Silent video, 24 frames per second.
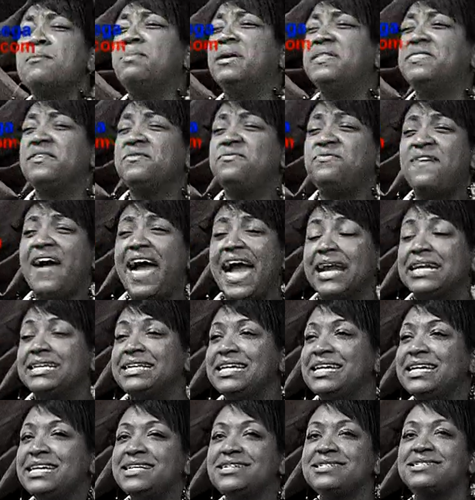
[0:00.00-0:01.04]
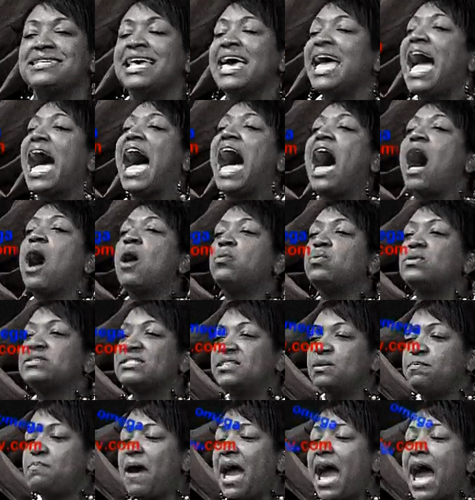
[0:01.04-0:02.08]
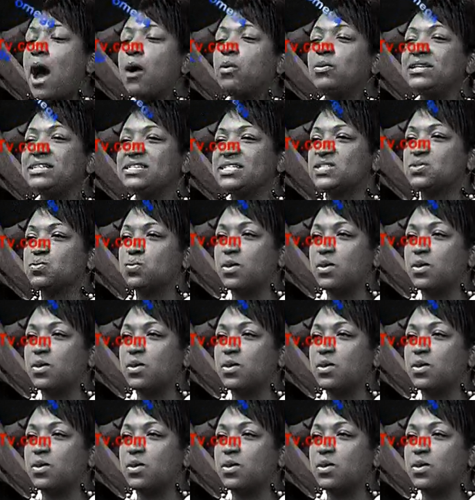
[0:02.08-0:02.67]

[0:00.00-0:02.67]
but the fact is, I was the powerless